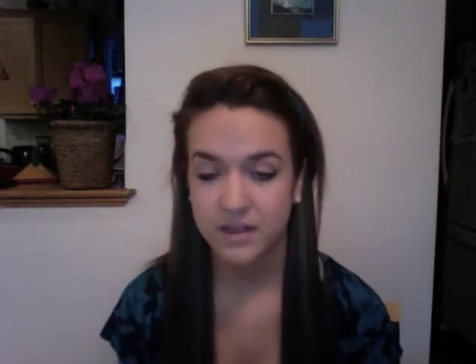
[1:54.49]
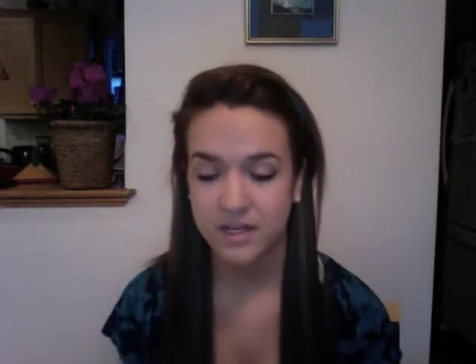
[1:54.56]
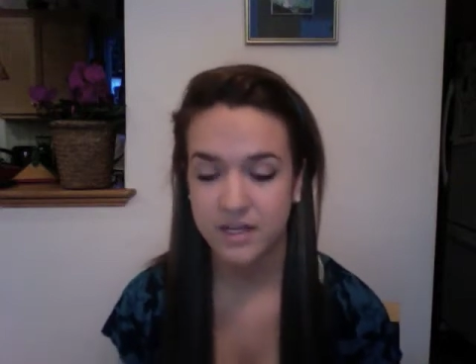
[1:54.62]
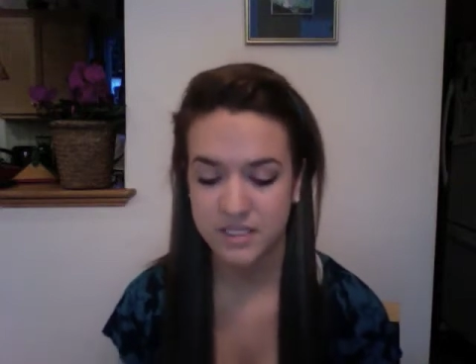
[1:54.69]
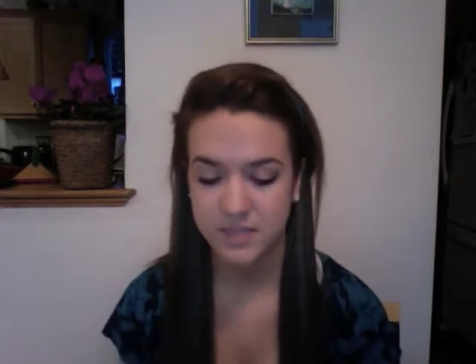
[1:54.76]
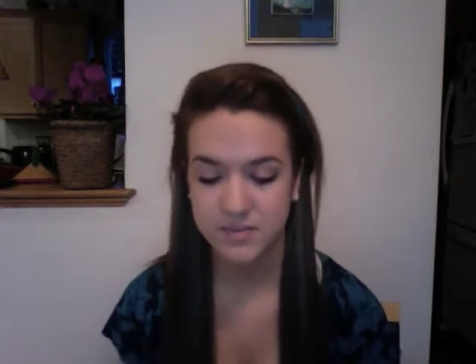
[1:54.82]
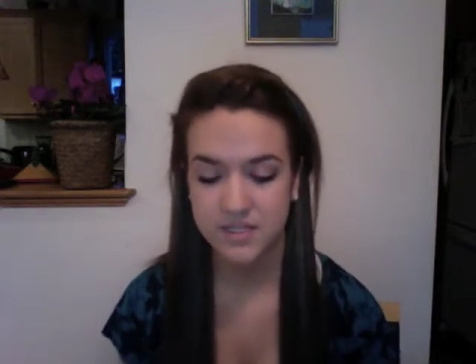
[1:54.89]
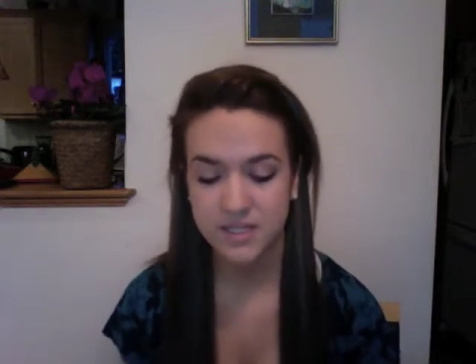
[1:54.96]

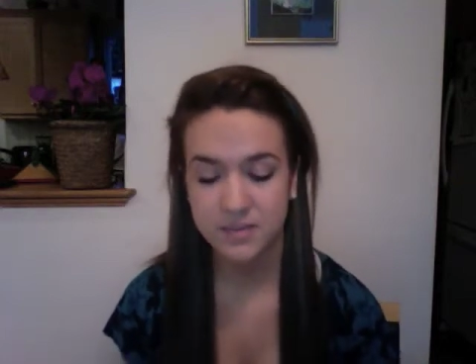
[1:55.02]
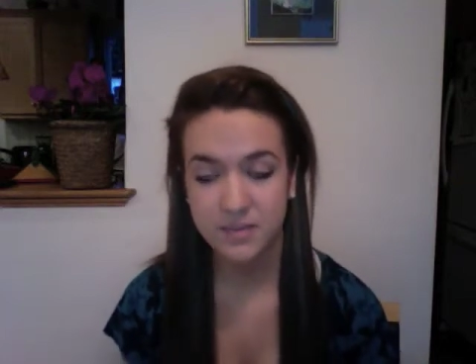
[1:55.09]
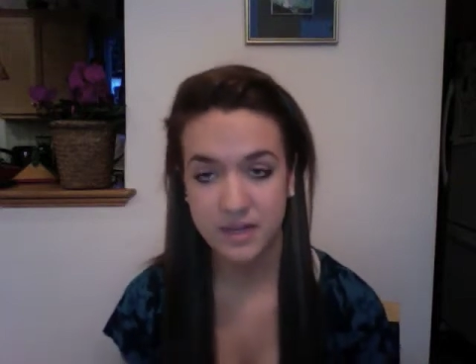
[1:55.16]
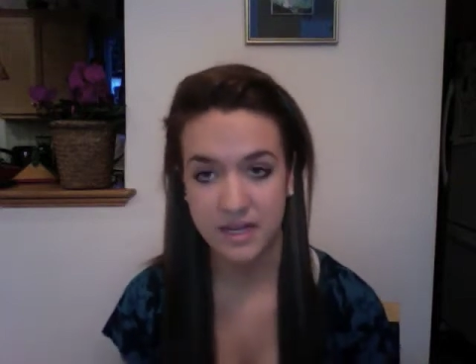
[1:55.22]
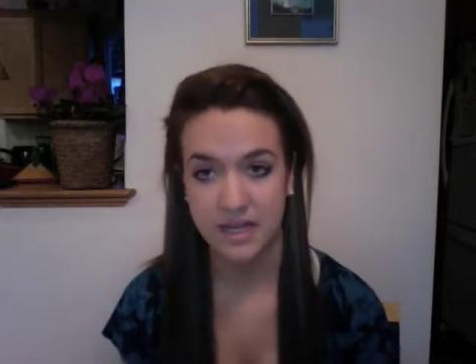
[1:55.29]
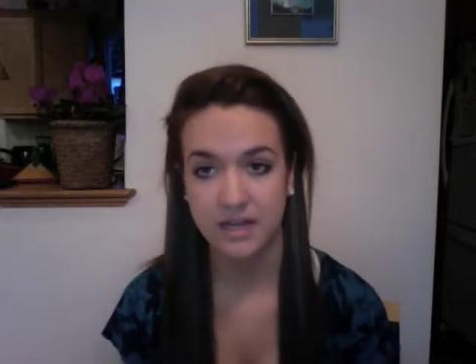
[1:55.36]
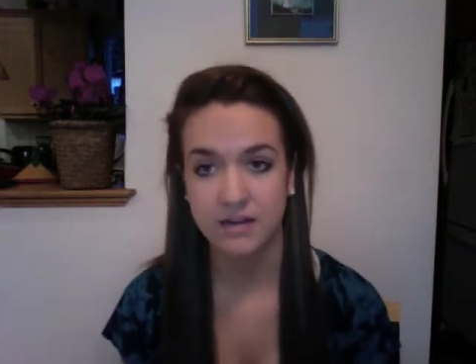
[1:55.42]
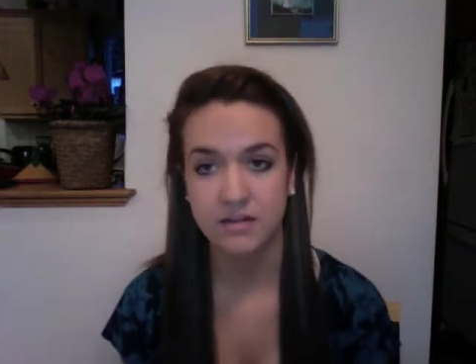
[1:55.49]
It's up to the
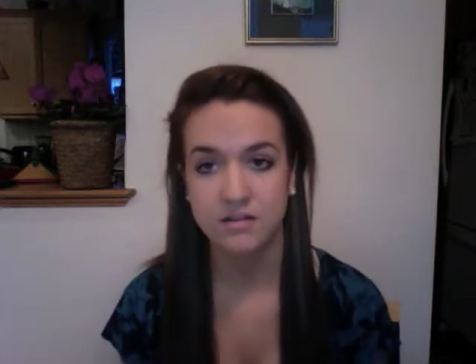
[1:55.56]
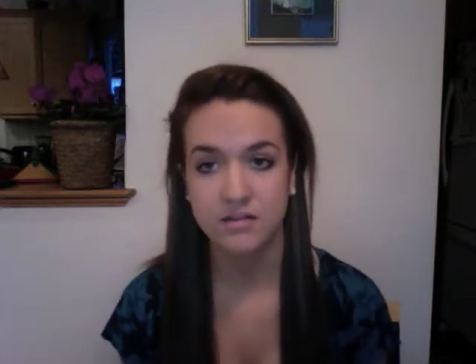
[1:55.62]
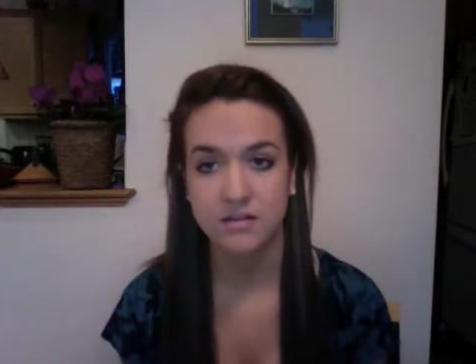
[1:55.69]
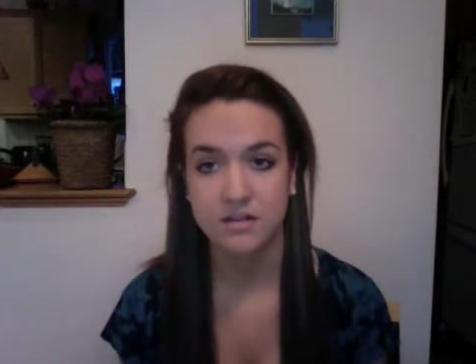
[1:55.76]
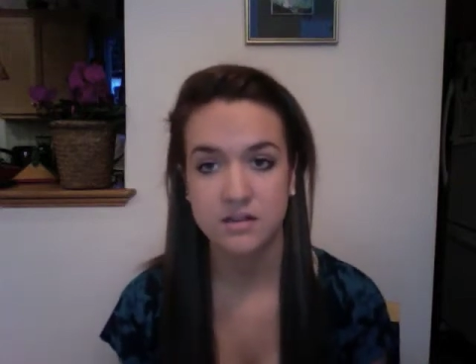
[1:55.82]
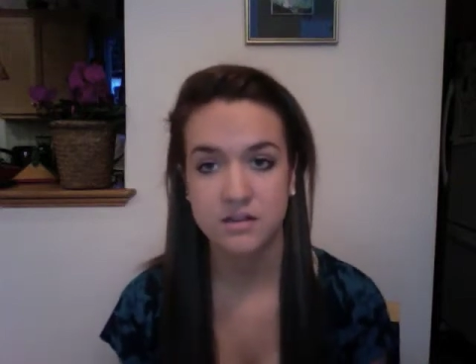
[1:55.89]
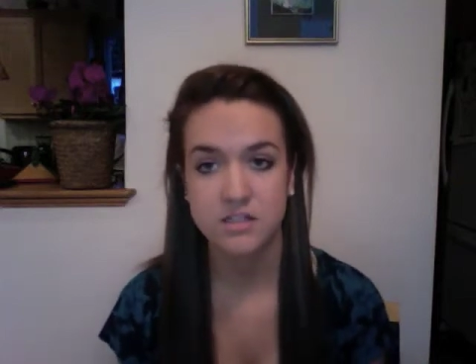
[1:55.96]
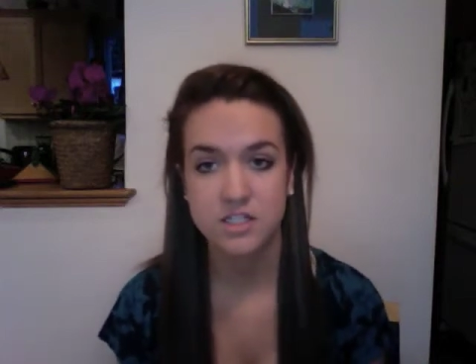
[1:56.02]
being
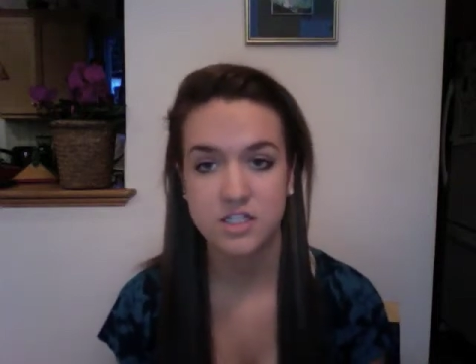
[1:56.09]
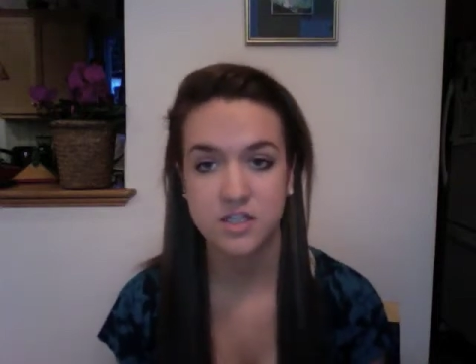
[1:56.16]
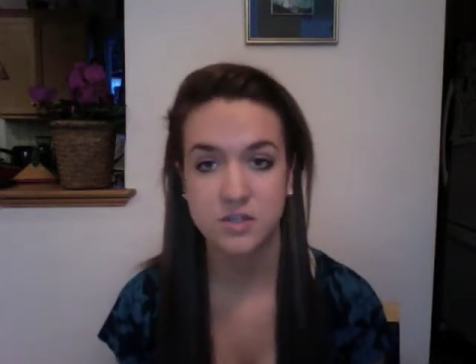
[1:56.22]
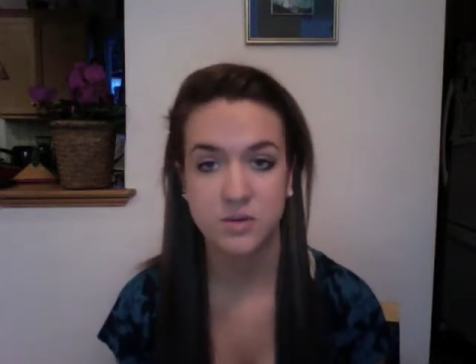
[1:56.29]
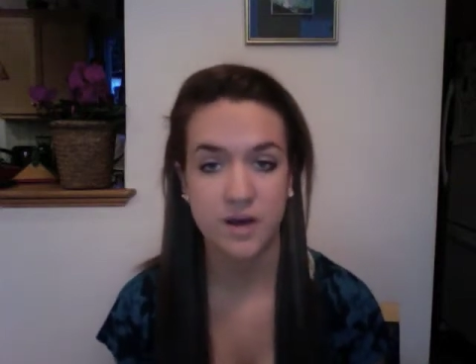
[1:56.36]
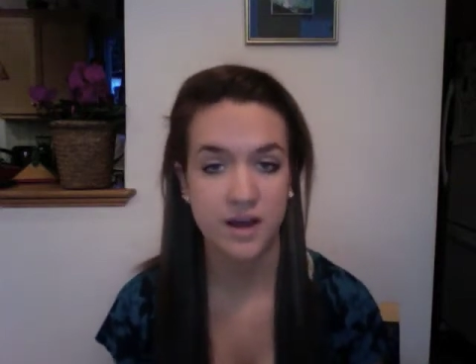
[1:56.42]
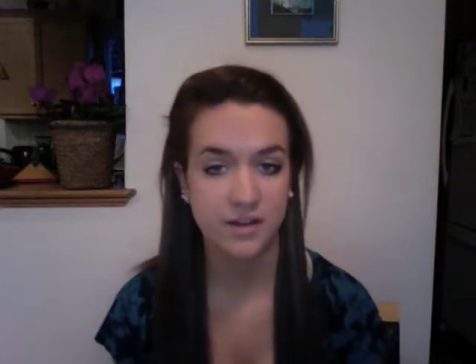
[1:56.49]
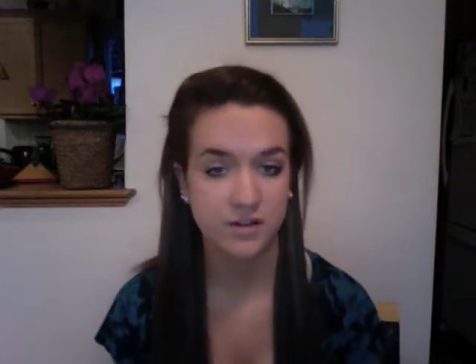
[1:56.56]

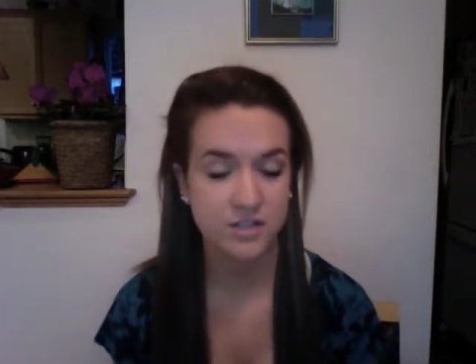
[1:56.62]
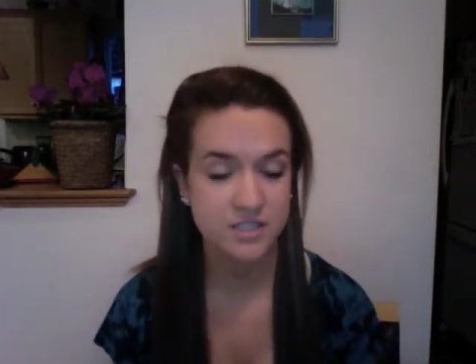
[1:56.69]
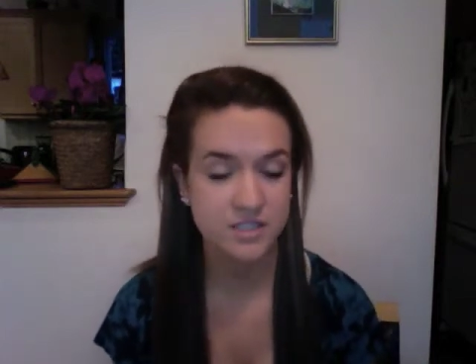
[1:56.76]
to either